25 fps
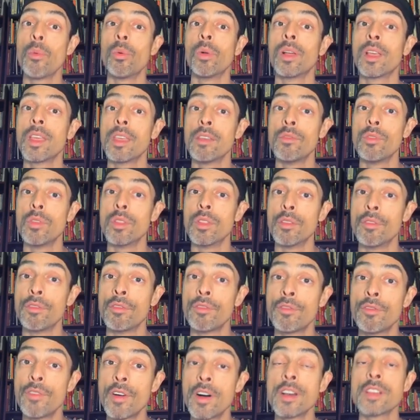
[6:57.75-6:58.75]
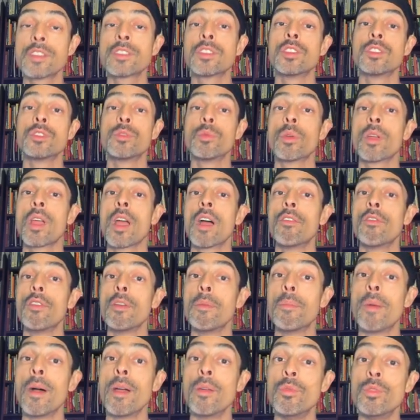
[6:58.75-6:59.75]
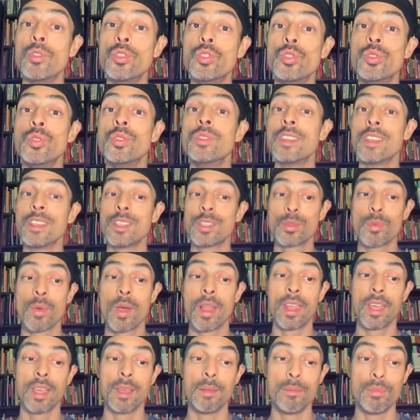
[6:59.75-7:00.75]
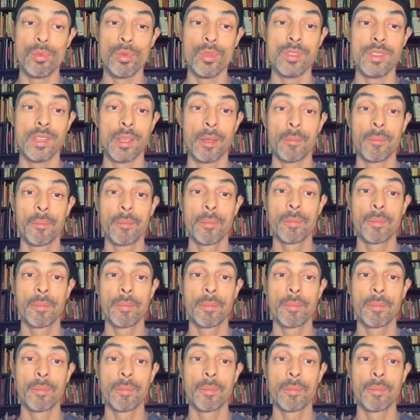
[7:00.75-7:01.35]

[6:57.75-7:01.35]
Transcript: will give you the fastest recovery by reducing swelling and bruising.